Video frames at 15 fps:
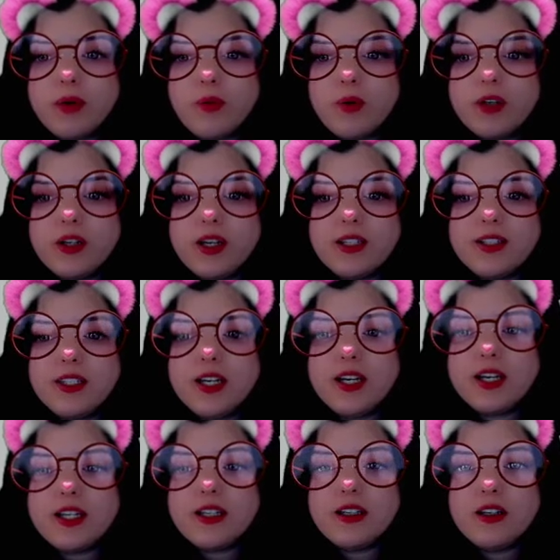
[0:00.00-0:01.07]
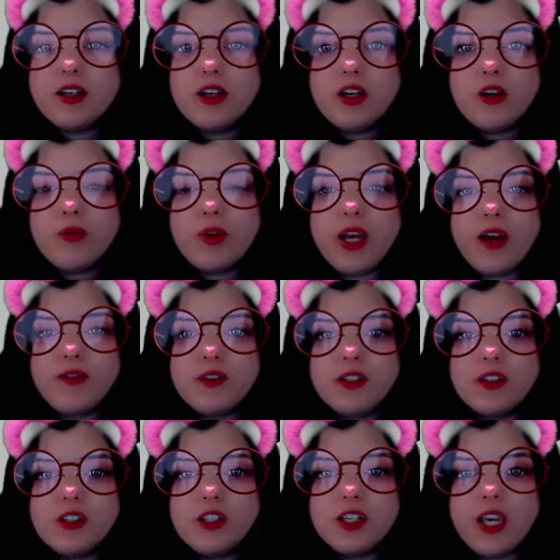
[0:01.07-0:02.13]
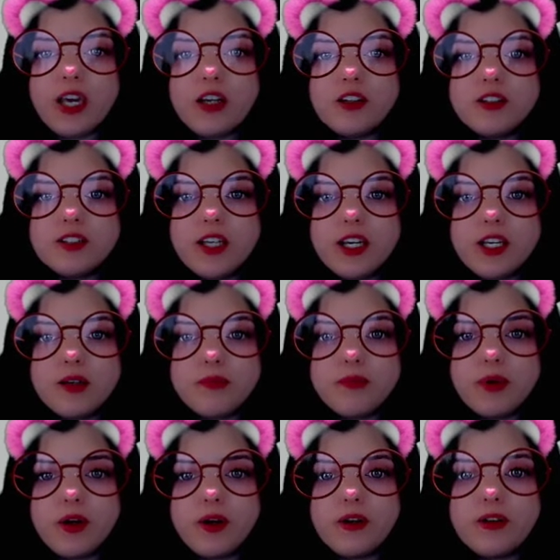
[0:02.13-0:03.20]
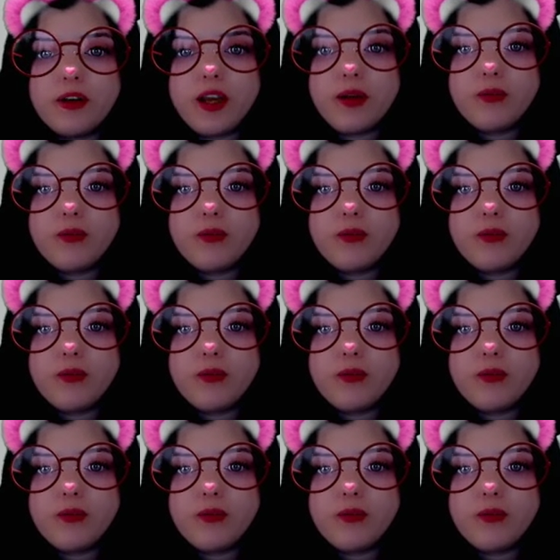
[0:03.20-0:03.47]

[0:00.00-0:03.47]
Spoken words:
But we're not done. We have to look at our second part.